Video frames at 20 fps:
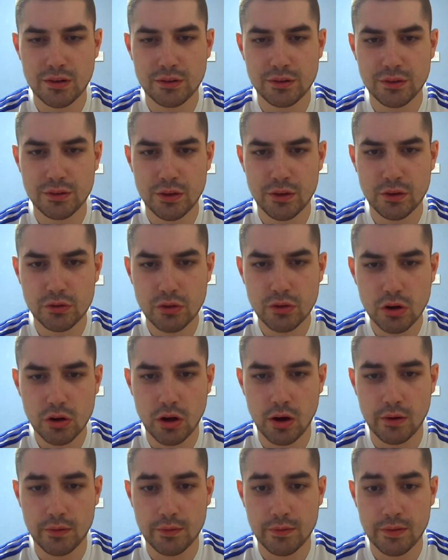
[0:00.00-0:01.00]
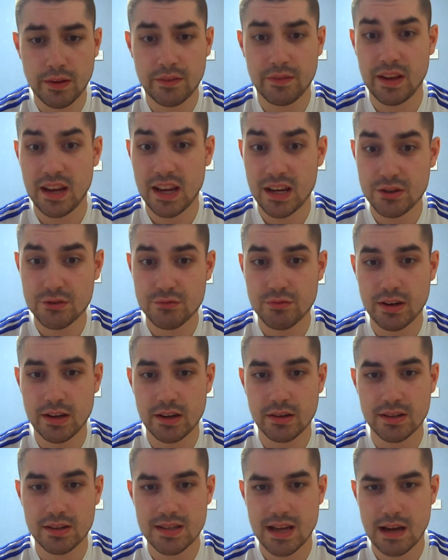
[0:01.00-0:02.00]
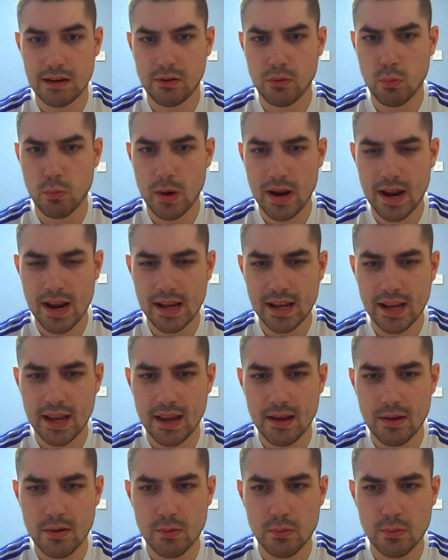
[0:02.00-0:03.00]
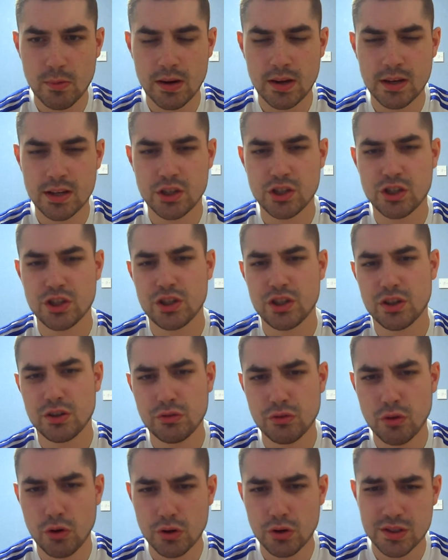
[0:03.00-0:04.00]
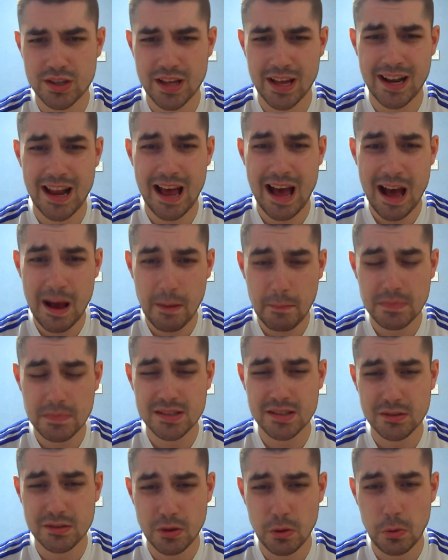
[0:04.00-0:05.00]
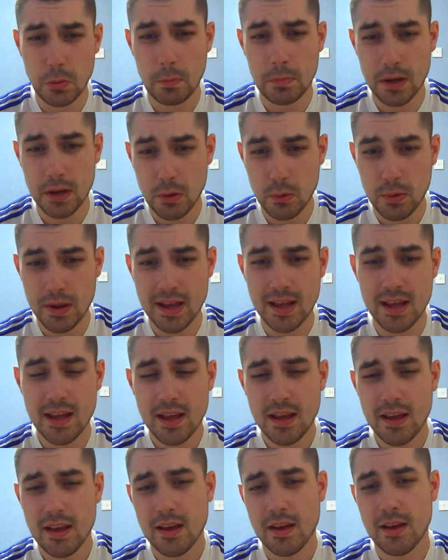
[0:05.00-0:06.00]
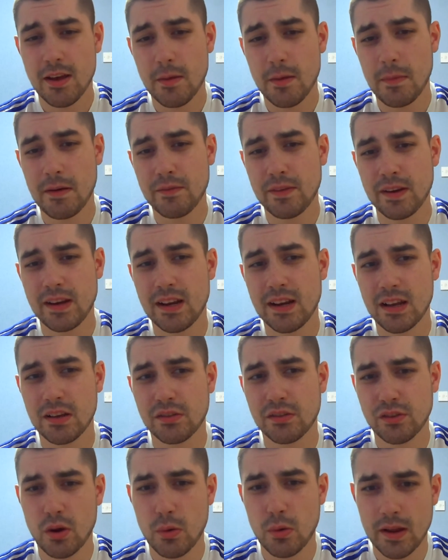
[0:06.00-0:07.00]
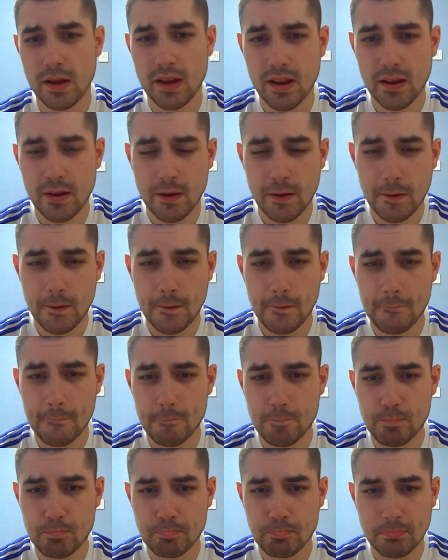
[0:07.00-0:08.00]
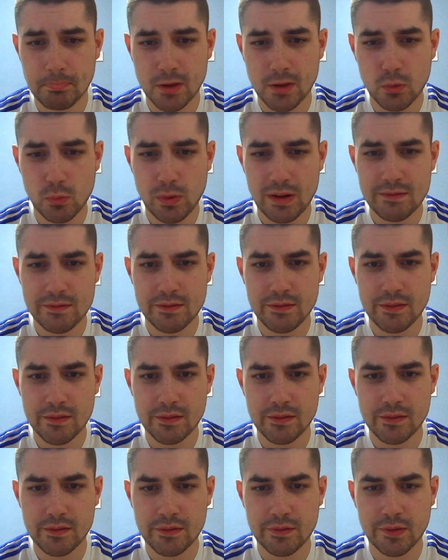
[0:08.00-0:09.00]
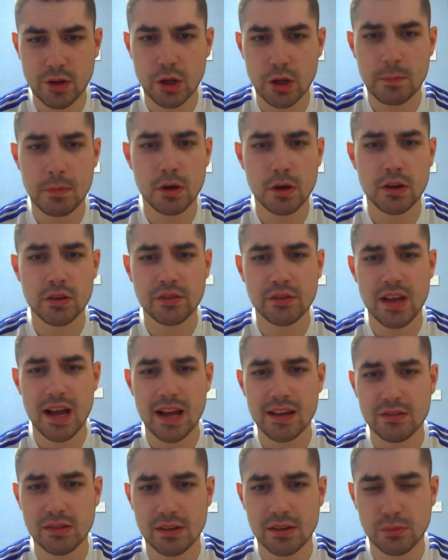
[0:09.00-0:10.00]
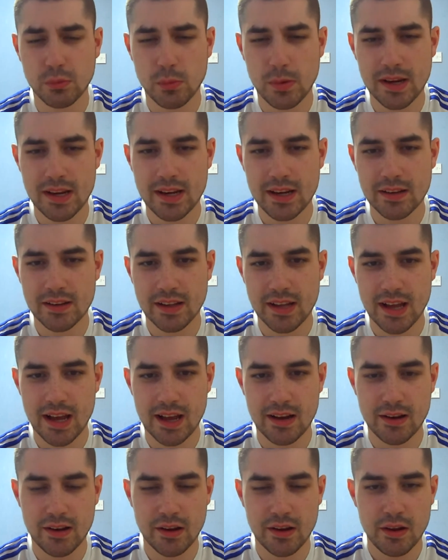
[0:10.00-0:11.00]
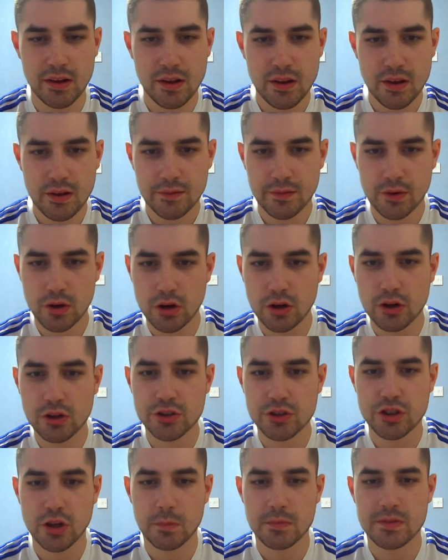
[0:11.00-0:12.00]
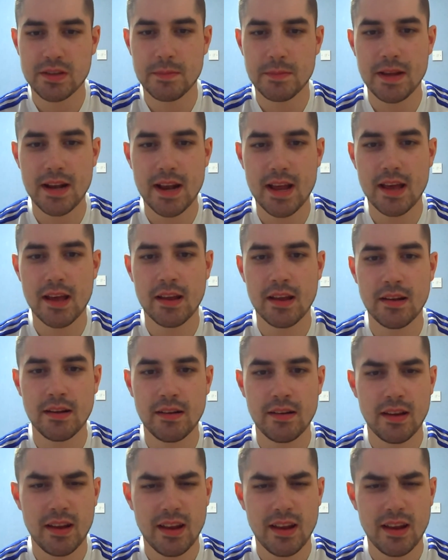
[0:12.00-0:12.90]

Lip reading: the look of, if it is real, is our away kit, which looks an absolute beauty. I think I saw it when Firpo signed last week. They kind of photoshopped him in it, and